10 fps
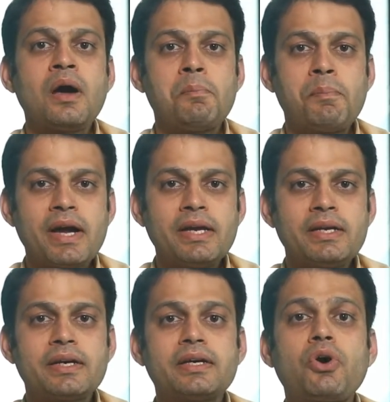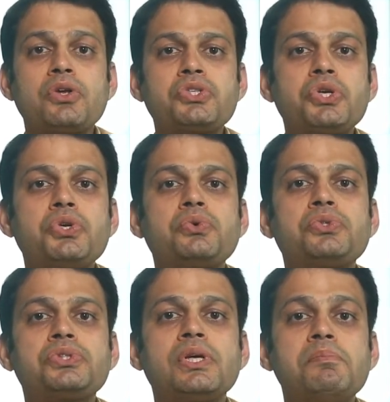Mild
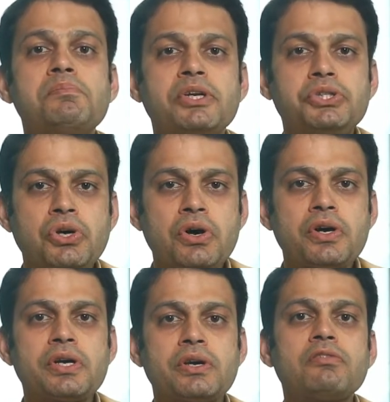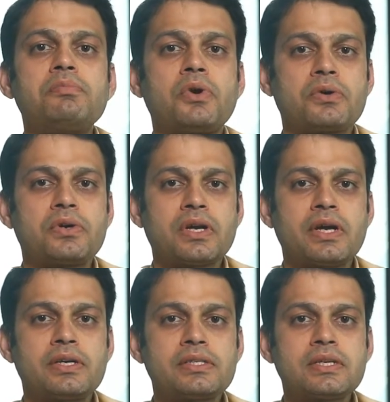constitutes the majority of
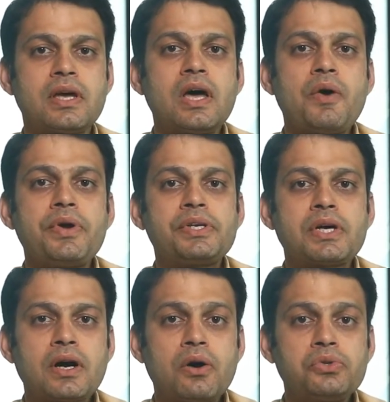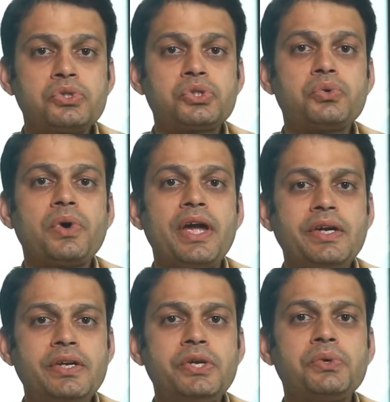bronchiolitis, which accounts to
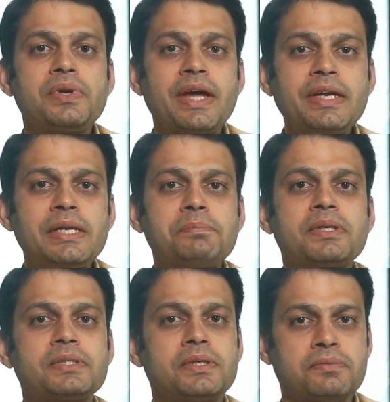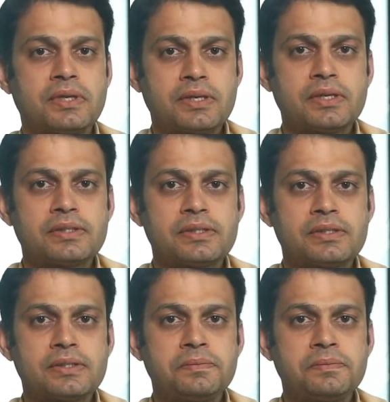80 to 90% of the cases.